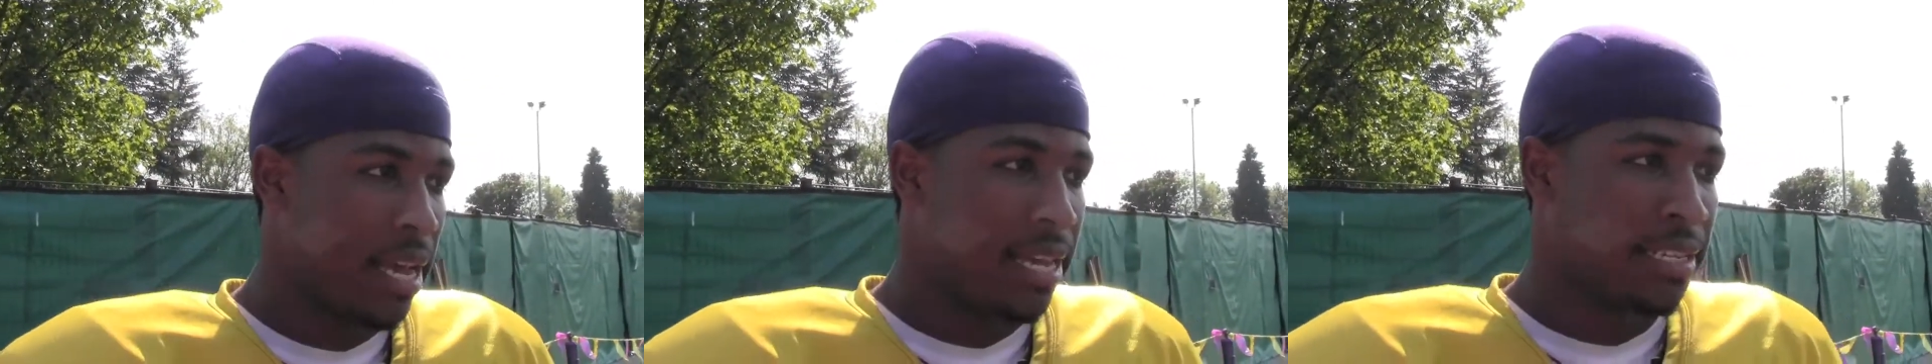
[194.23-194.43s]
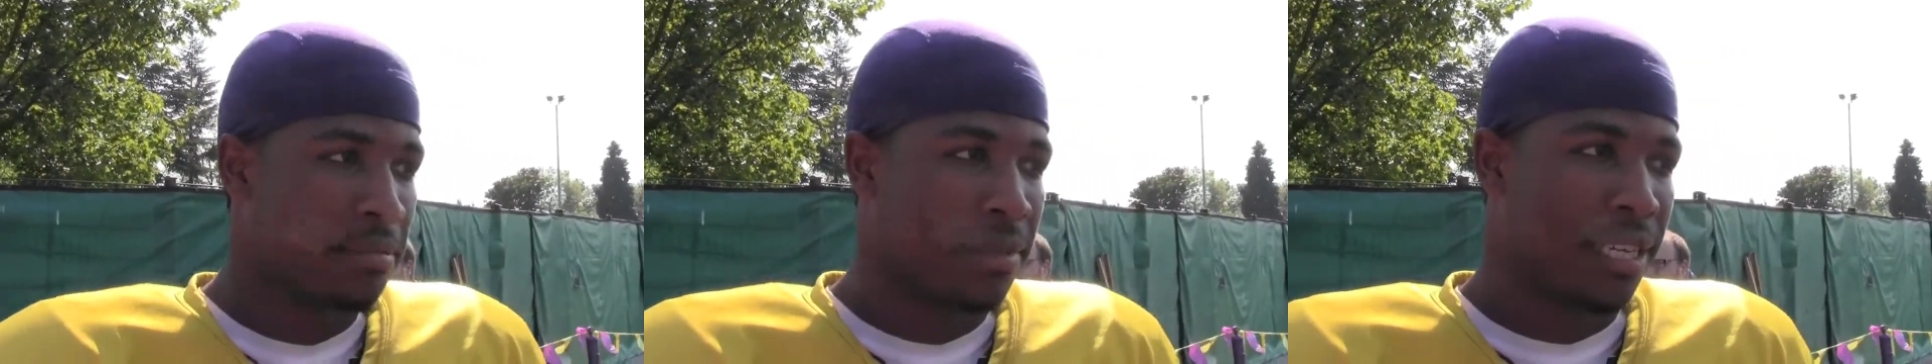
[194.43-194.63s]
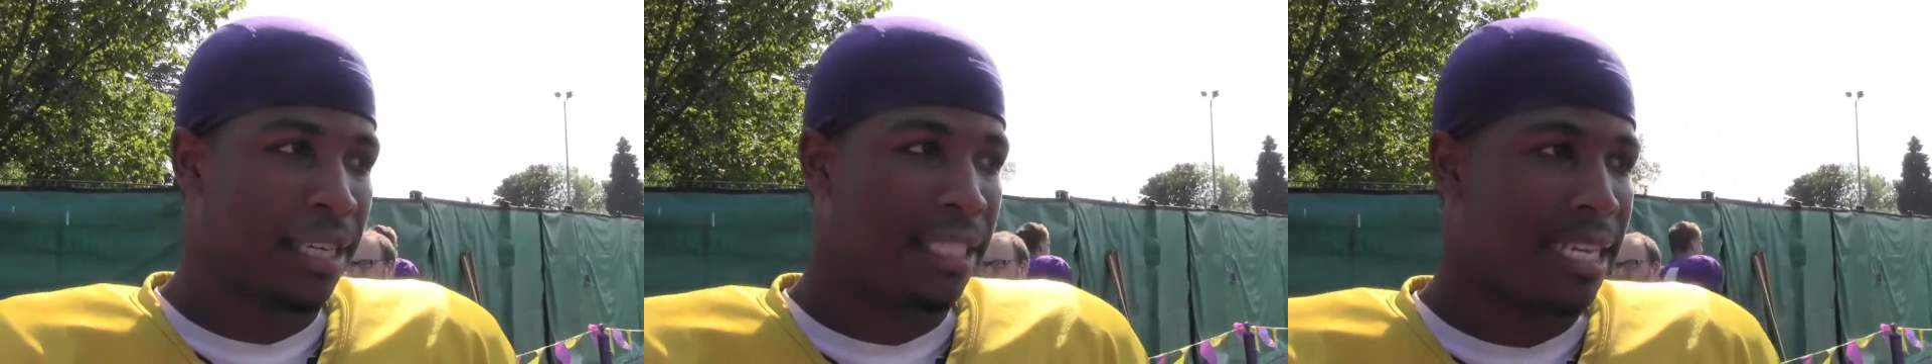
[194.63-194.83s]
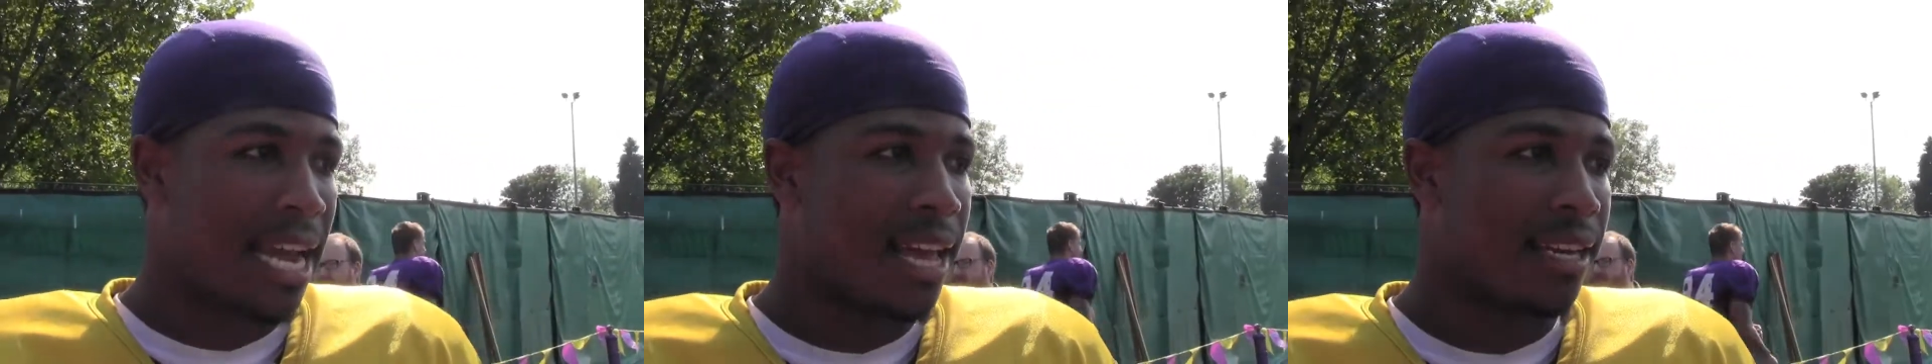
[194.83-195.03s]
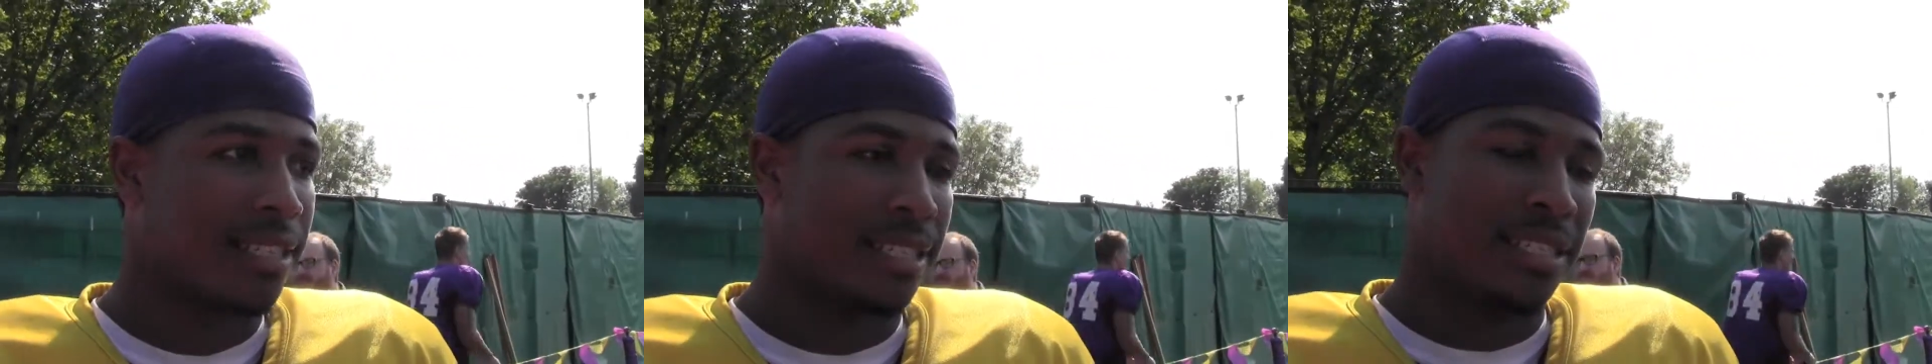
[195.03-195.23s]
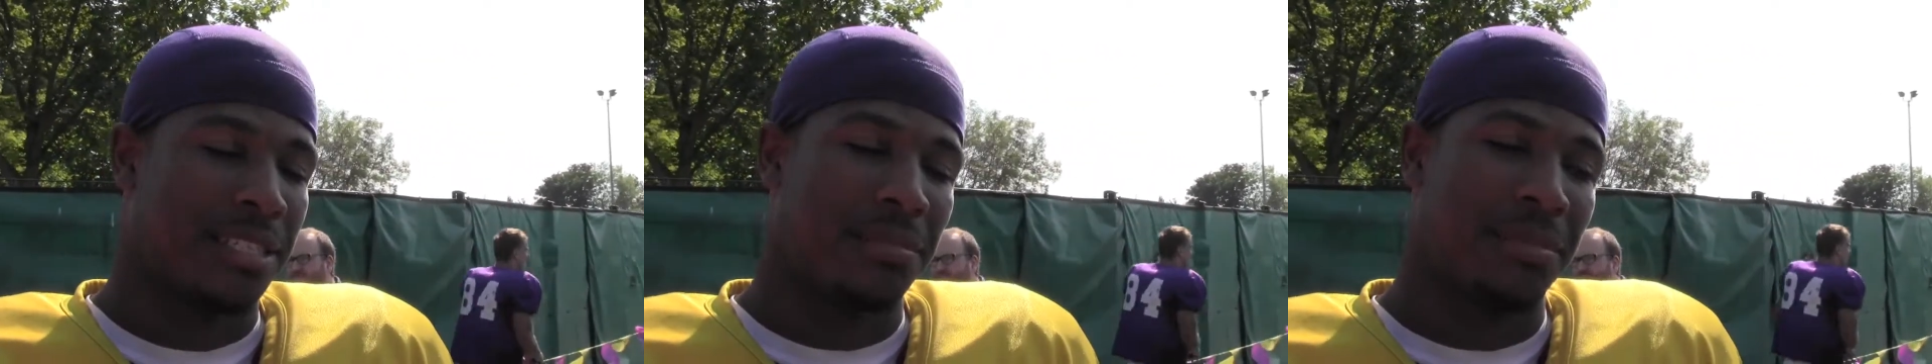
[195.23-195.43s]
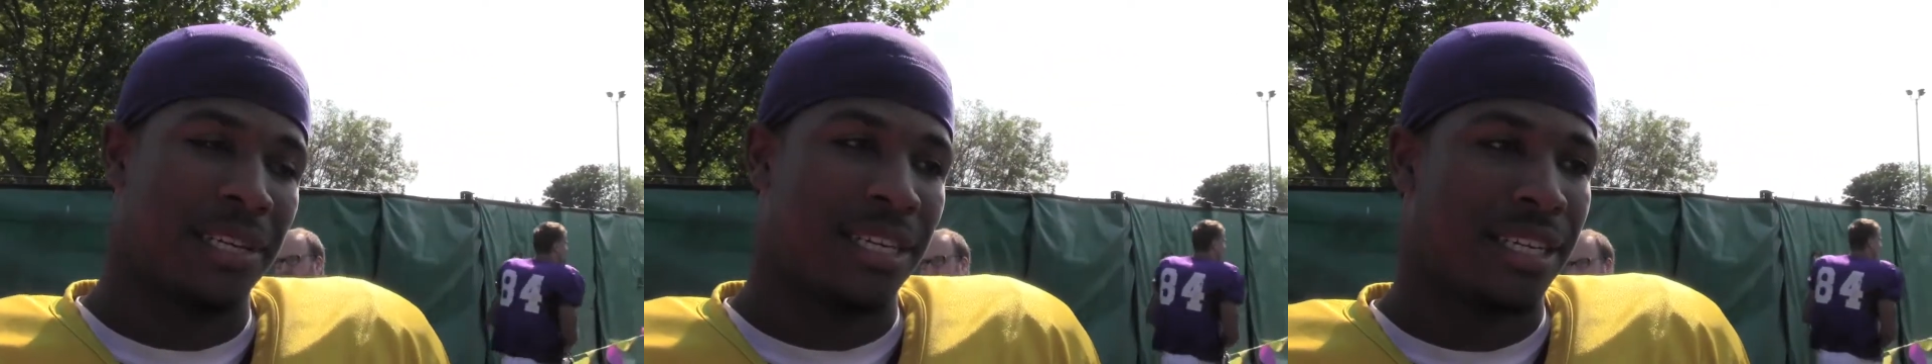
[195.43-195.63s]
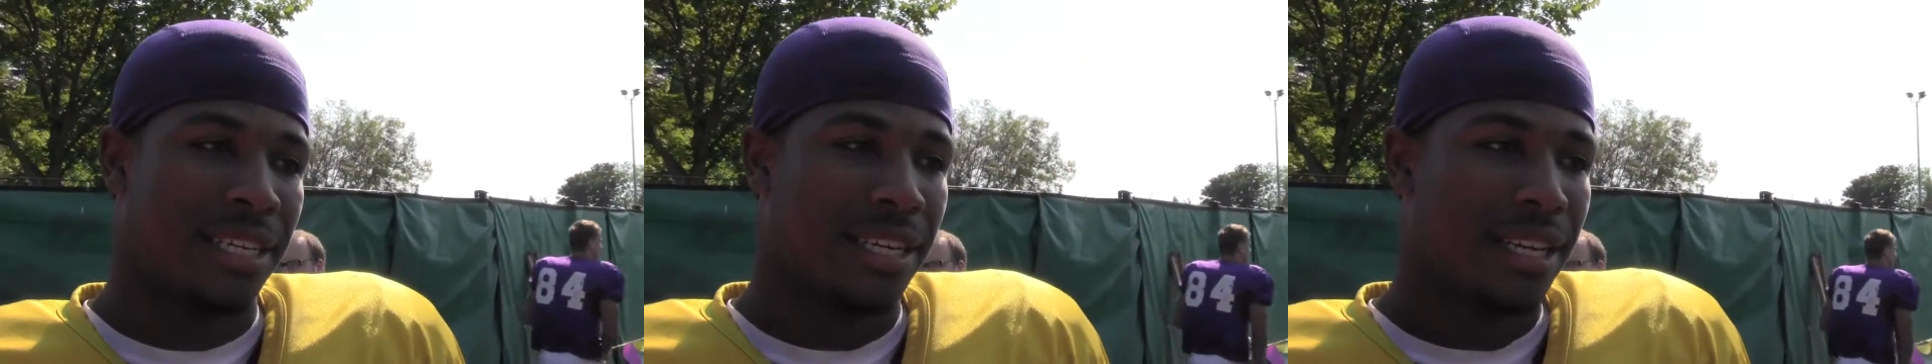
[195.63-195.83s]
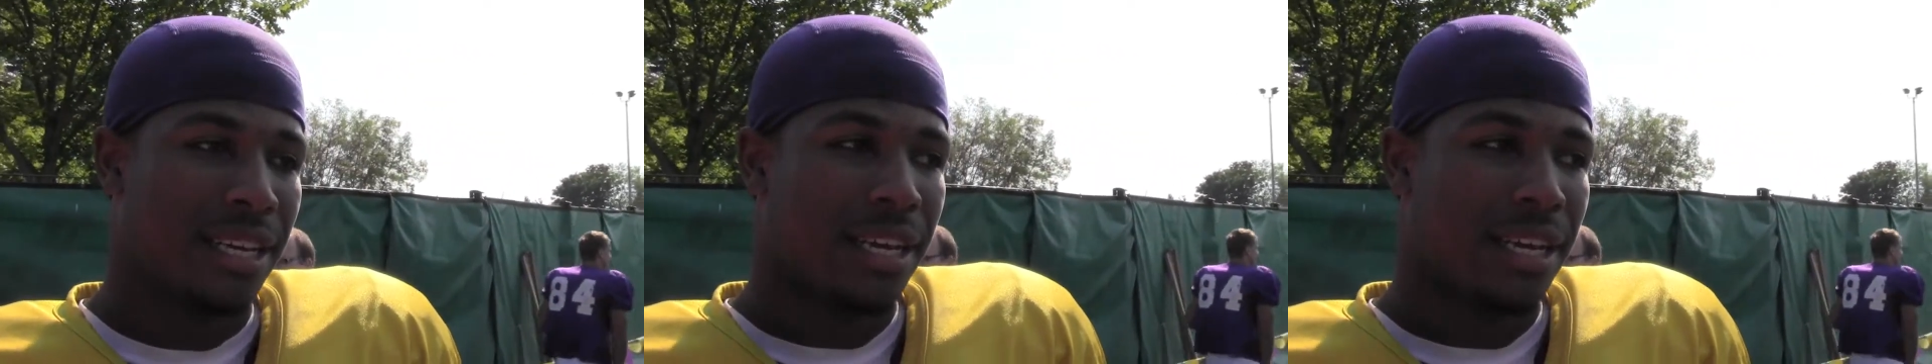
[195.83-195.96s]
had some good challenges, man.